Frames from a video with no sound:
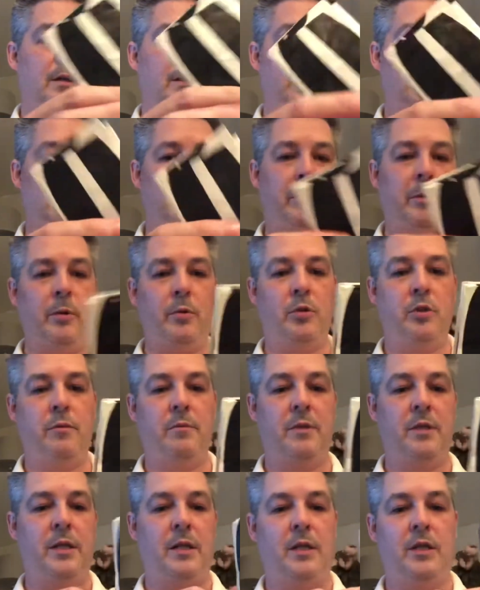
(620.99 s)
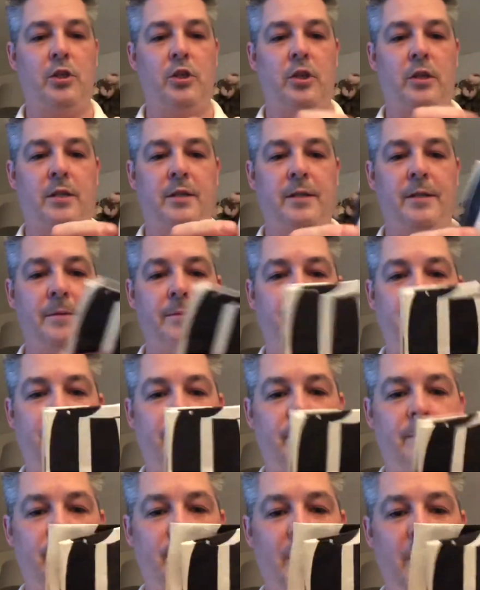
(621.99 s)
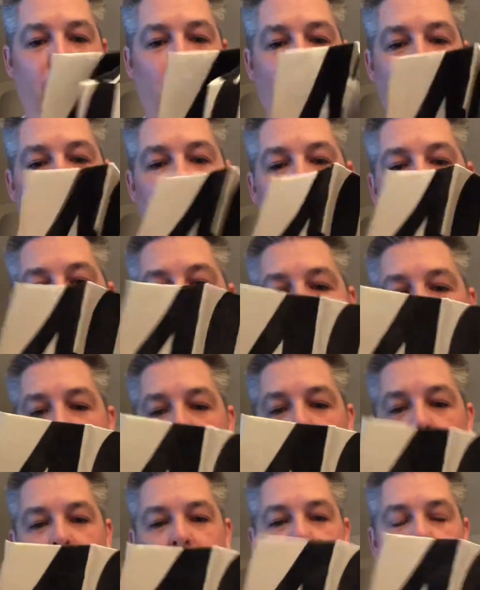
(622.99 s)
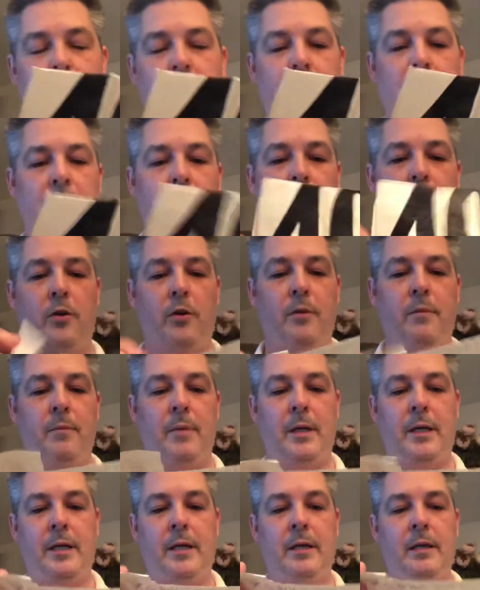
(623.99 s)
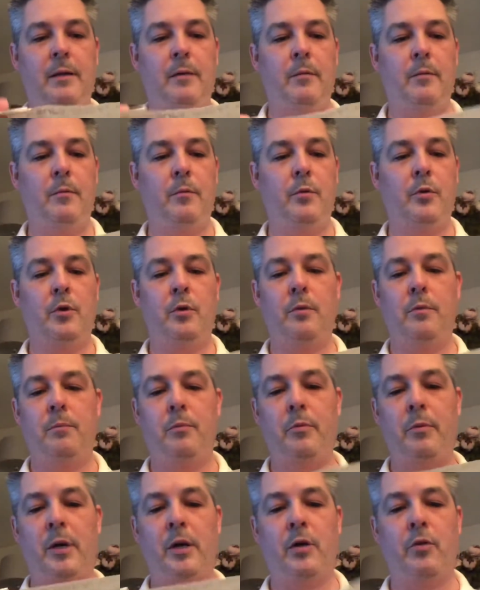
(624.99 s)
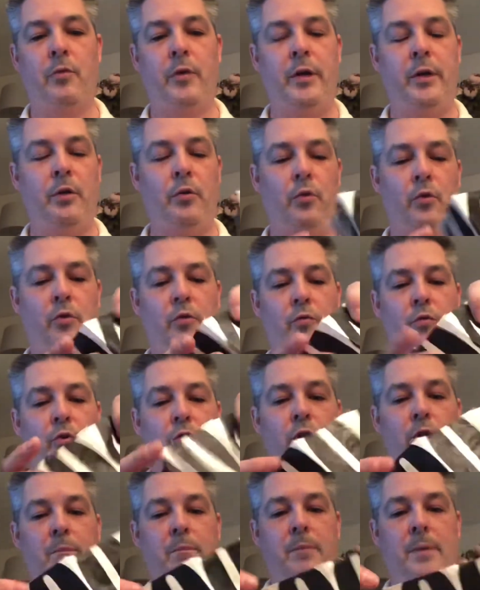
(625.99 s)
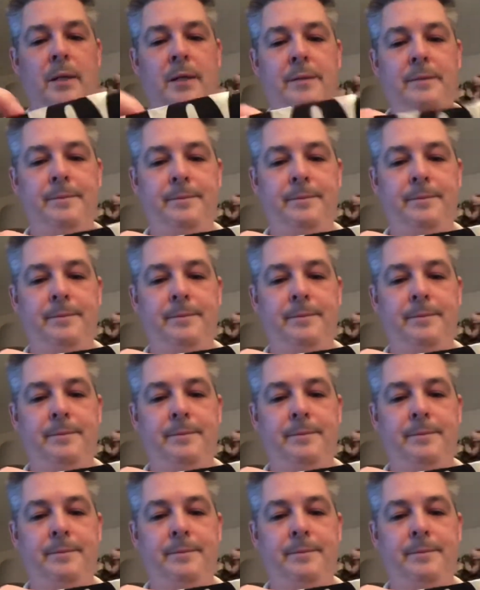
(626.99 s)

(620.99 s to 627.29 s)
how about some signatures that you won't be able to make out? On my Great North Run number